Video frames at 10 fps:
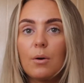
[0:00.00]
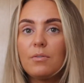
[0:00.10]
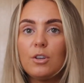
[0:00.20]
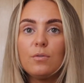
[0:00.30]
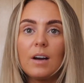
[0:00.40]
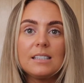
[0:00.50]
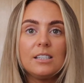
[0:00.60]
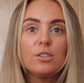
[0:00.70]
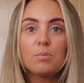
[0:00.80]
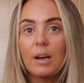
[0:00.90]
if you
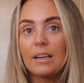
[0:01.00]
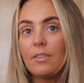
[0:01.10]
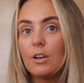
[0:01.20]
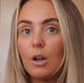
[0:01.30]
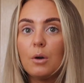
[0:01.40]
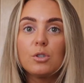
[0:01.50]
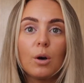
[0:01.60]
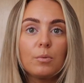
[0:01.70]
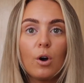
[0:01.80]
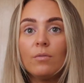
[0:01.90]
fancy just wearing like the low
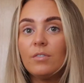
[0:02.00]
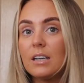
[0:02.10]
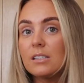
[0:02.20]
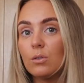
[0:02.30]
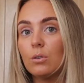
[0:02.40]
top Converse